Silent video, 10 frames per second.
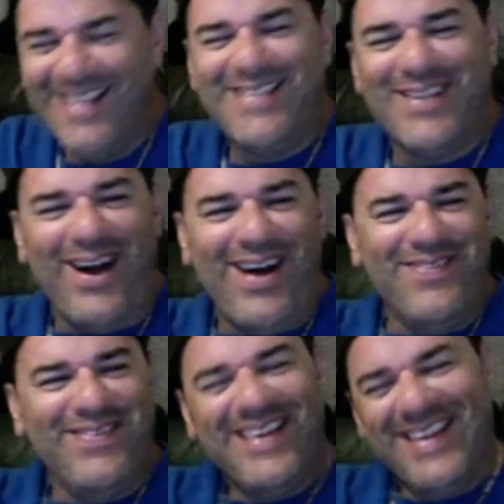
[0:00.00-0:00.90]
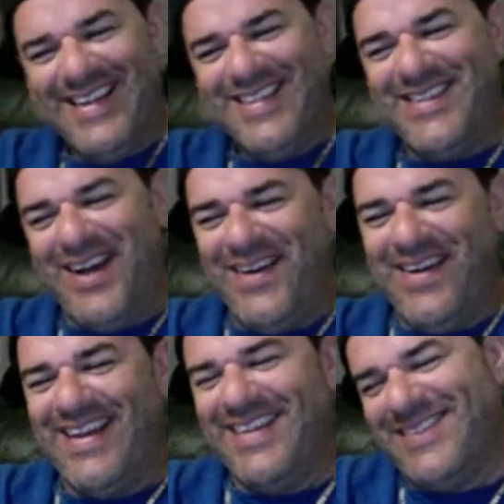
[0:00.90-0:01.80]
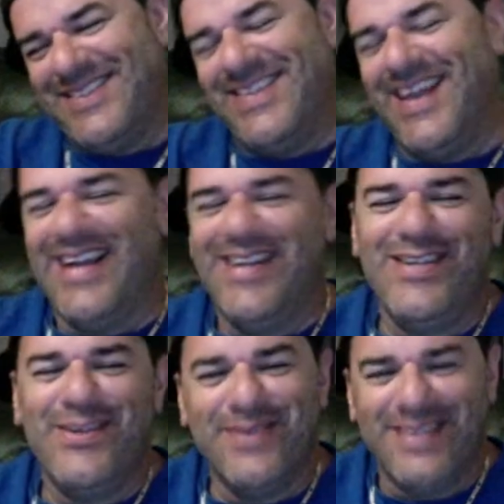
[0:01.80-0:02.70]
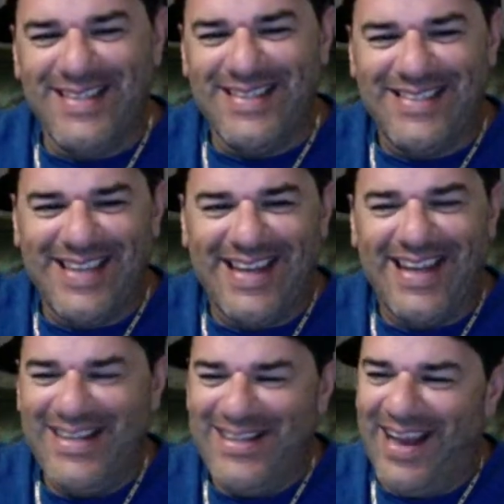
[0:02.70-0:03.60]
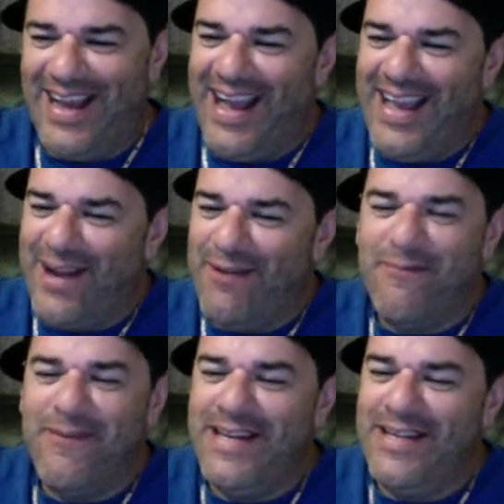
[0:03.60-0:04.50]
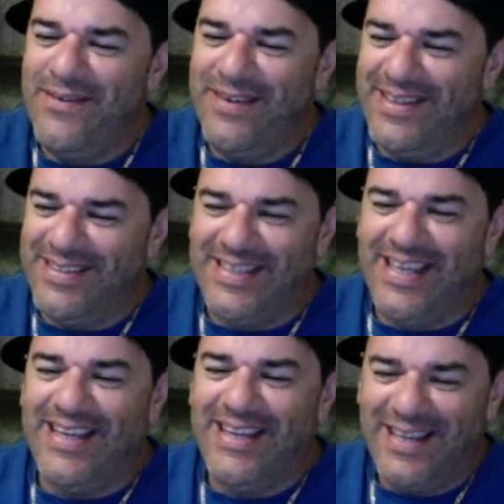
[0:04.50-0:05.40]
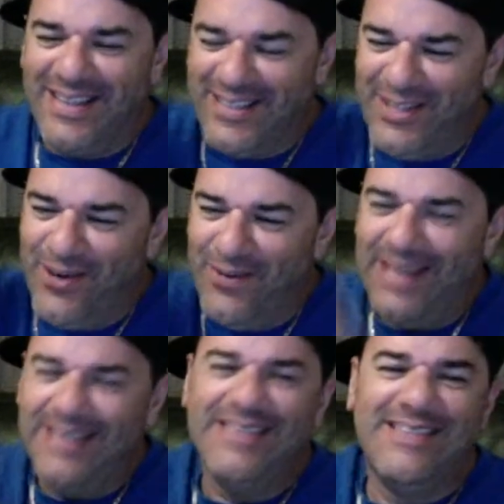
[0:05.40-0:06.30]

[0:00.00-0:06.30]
Tom, I knew you were going to say that. You know, I had a feeling you were going to say, you know what?